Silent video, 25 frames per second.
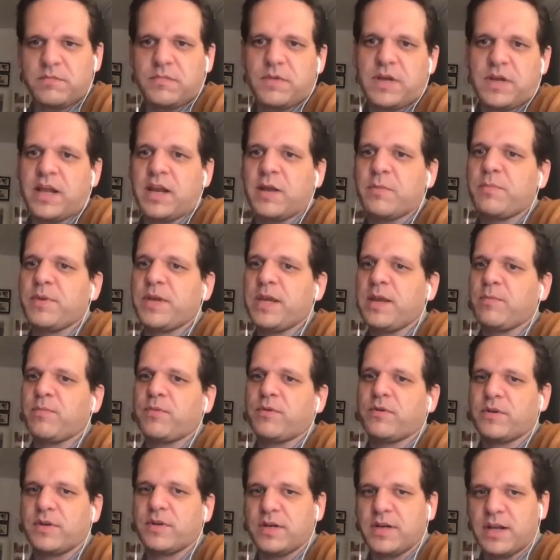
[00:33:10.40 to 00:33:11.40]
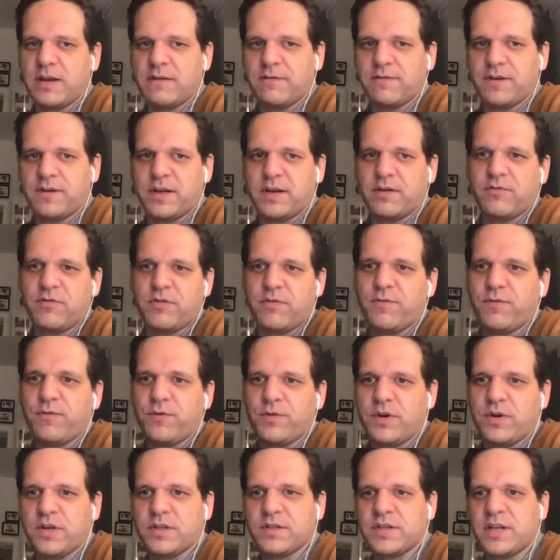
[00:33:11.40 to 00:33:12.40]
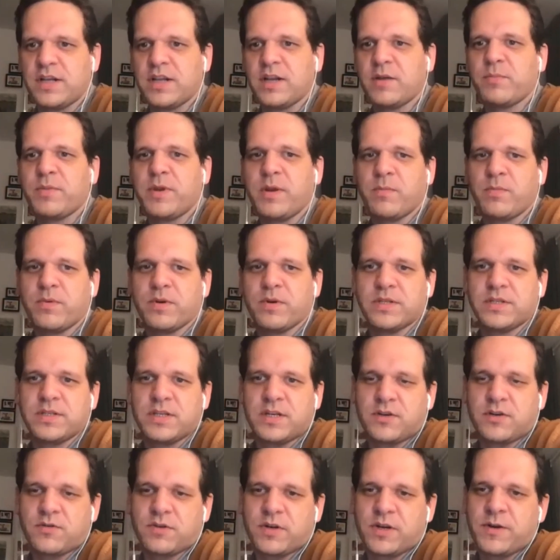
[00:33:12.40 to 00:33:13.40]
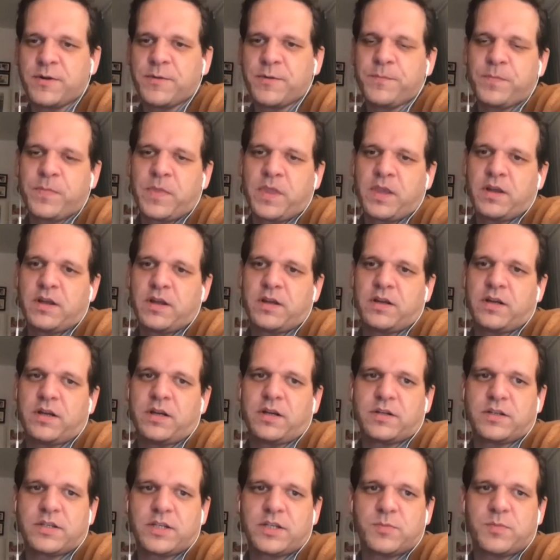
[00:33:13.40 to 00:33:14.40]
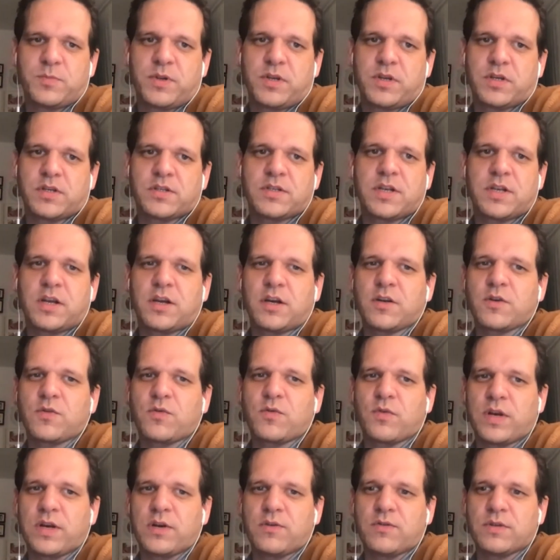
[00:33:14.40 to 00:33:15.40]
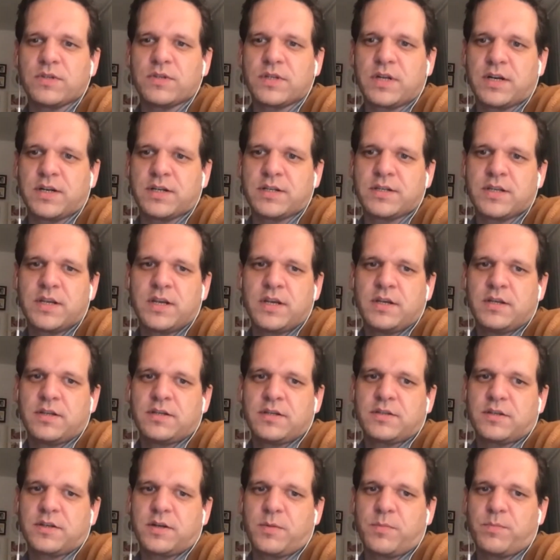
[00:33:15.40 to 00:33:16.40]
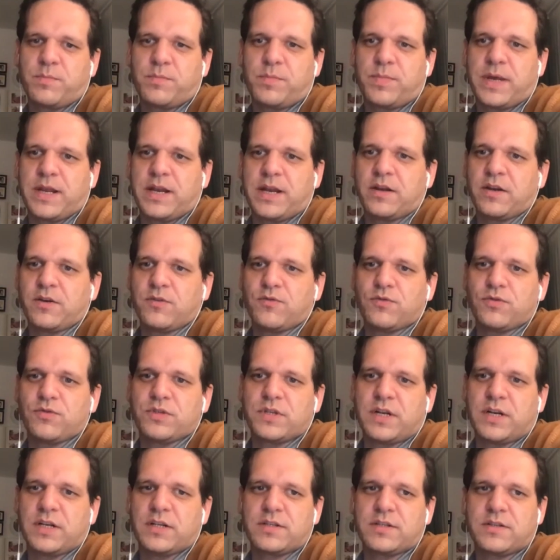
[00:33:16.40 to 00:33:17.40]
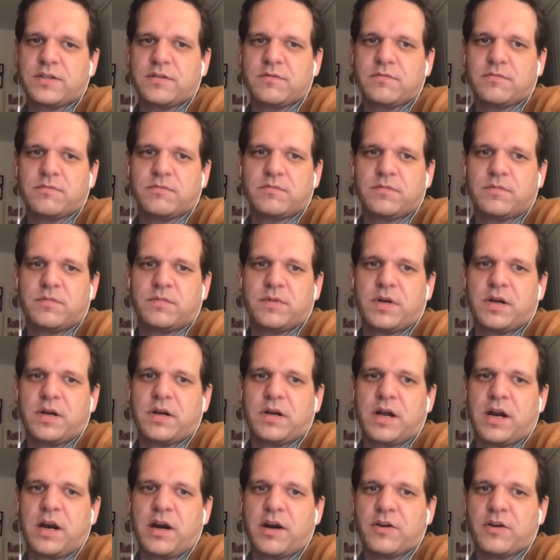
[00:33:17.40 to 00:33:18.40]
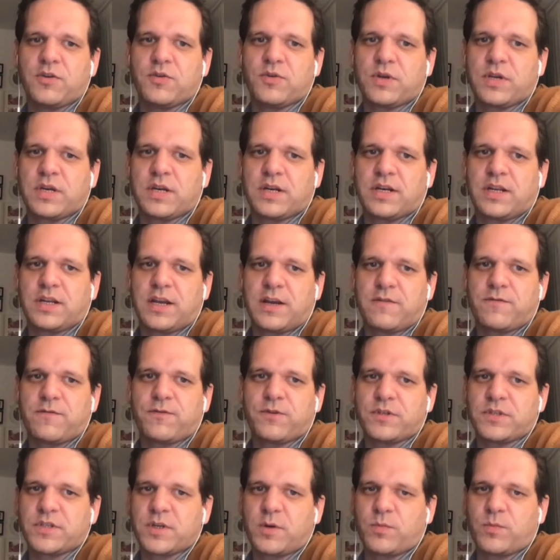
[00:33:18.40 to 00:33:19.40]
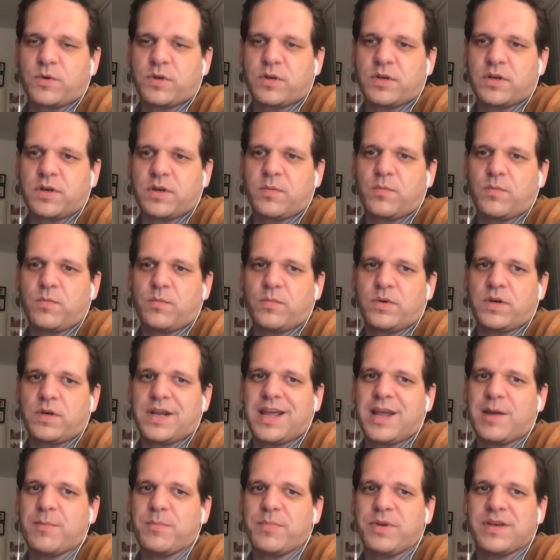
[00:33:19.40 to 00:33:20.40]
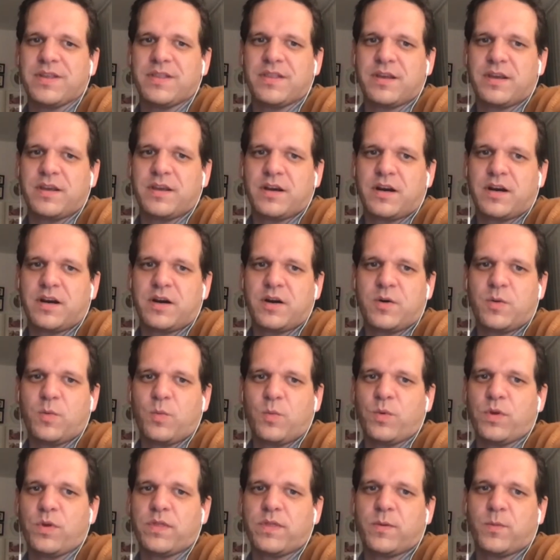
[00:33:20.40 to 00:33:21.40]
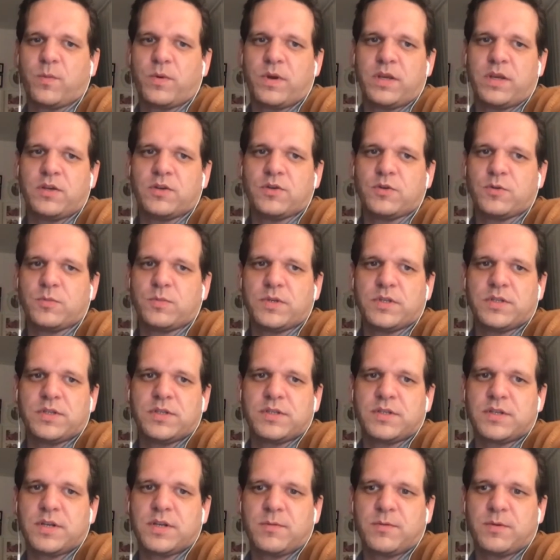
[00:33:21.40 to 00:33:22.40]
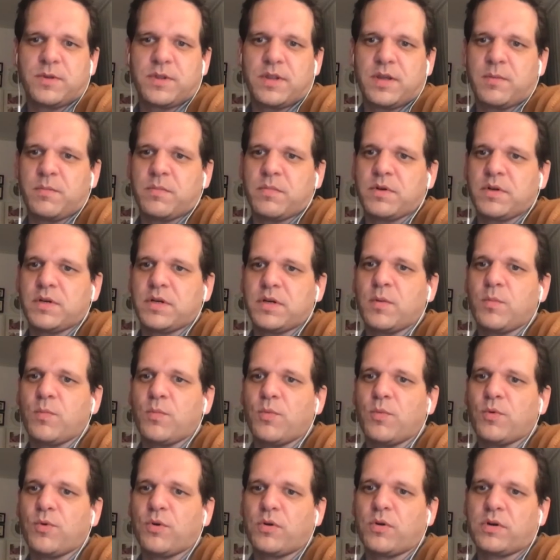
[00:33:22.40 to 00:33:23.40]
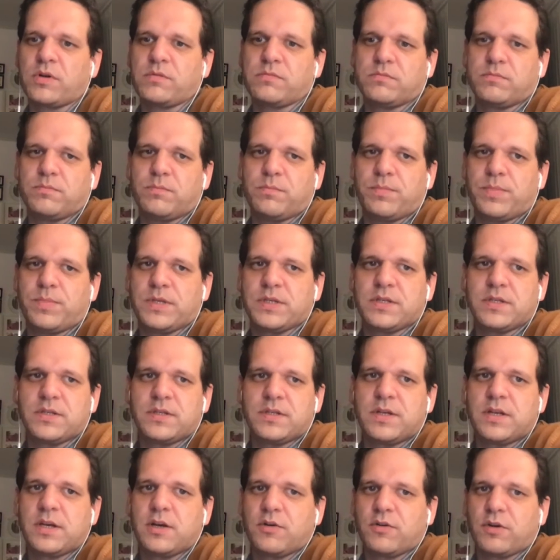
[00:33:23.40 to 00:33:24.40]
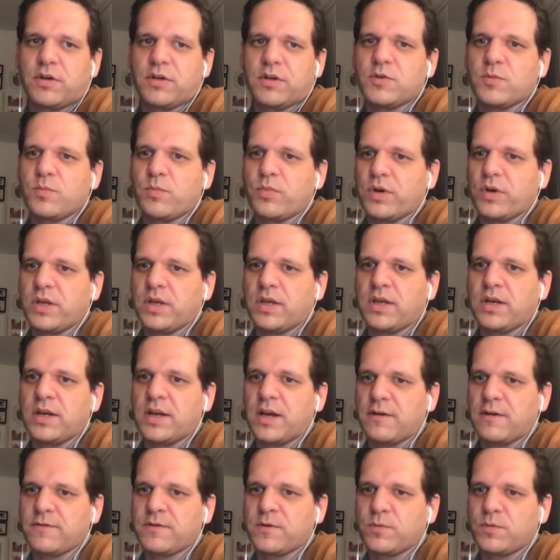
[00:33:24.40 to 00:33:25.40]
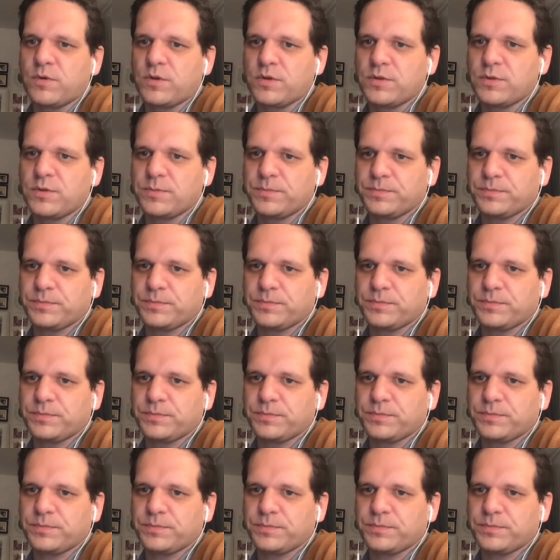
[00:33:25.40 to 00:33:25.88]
other people that have then referred us, other people, etc. Just because they got great results. So the better the results are you can get for someone, the happier they are with the way you do business with them, the more business they are going to bring in afterwards,